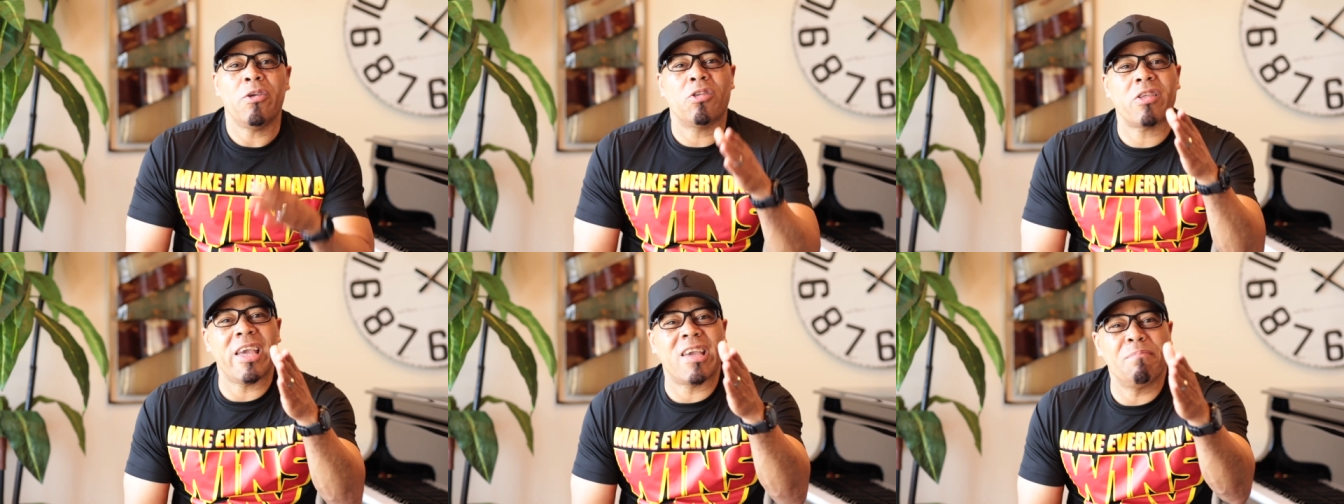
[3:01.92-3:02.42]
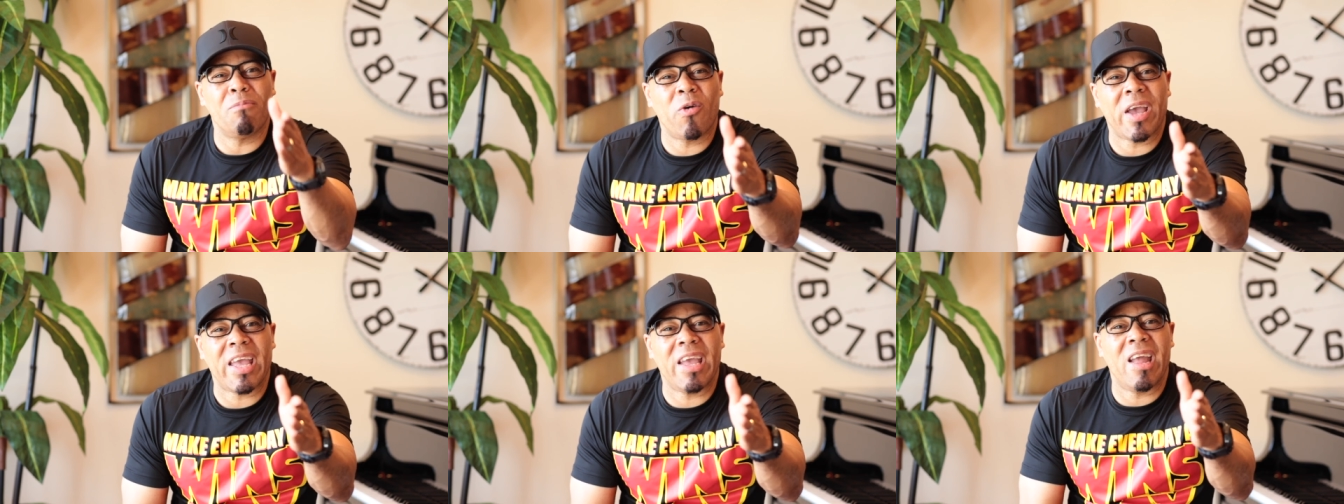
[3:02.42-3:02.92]
Are you shaking
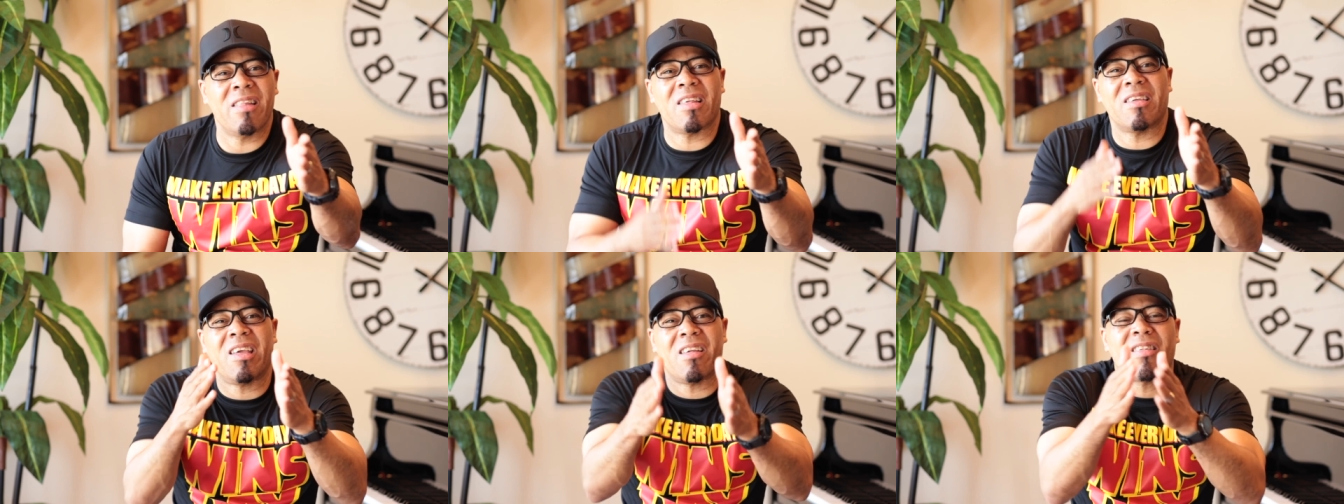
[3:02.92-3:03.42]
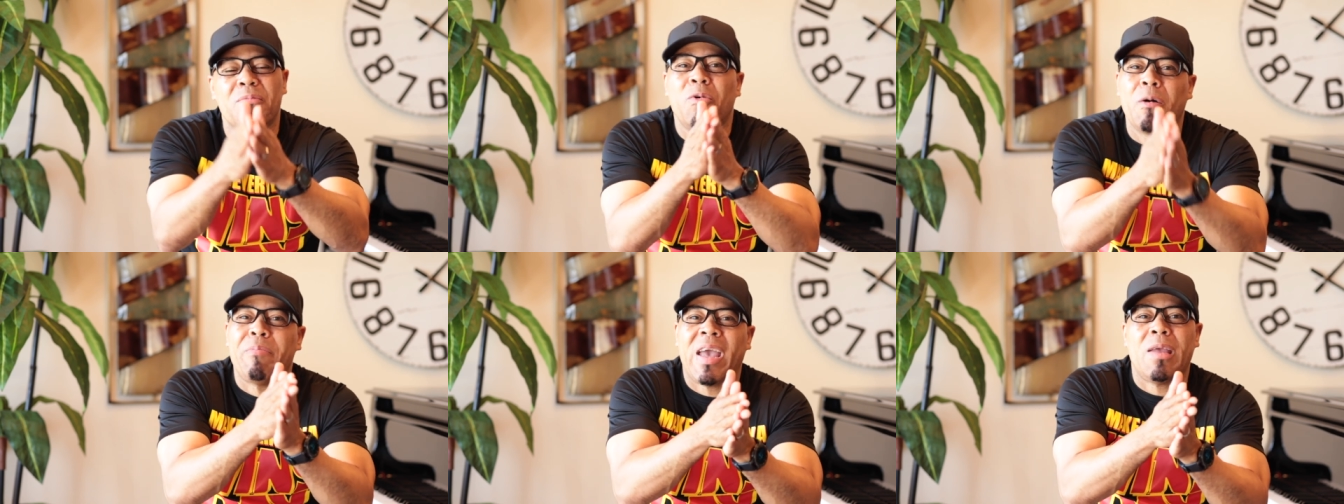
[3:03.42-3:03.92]
more hands and kissing
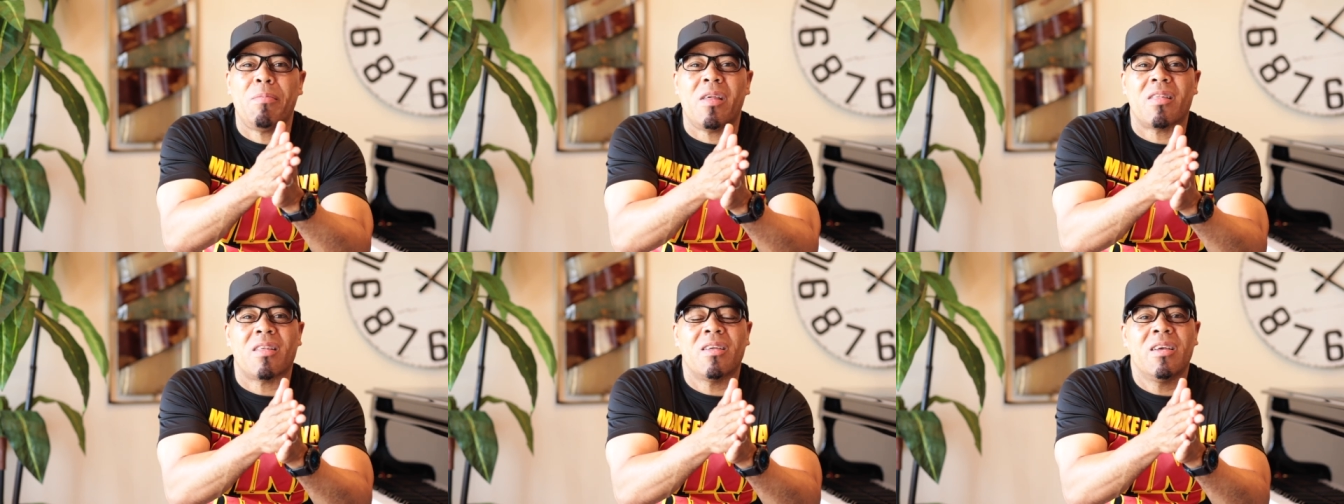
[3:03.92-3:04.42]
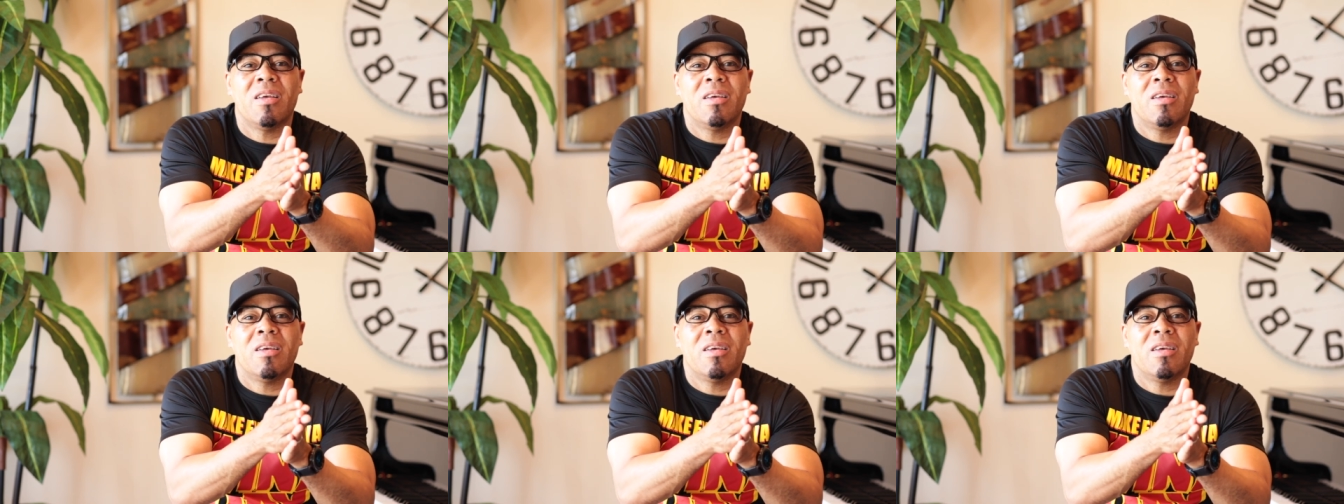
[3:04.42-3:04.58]
more babies?